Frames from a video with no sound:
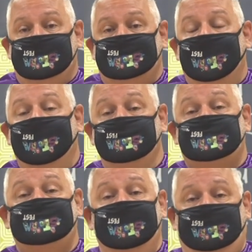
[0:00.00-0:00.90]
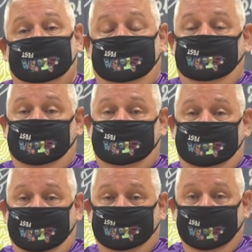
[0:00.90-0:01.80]
Times 6, because
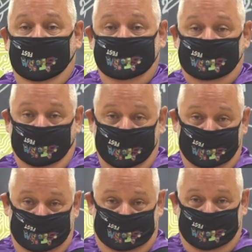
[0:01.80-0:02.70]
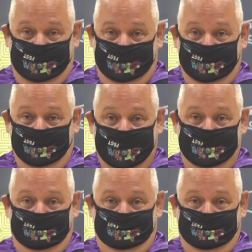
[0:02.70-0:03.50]
Chick-fil-A is closed, right?